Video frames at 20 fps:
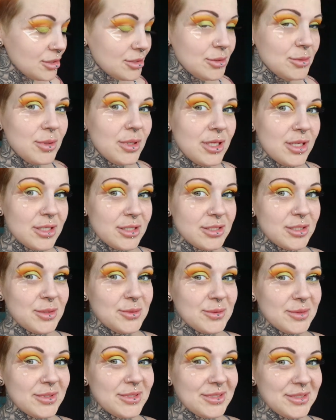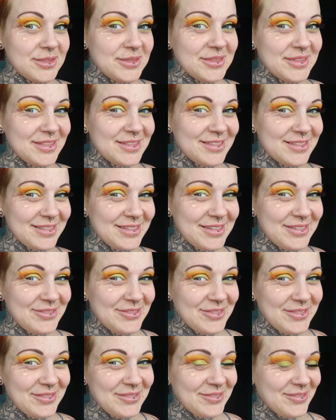Do I? I don't. I do this on
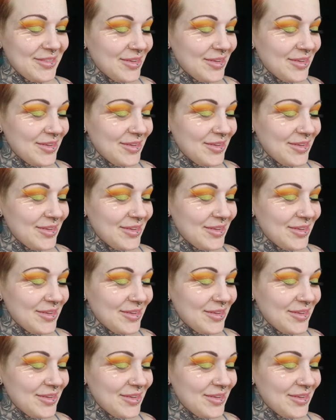camera.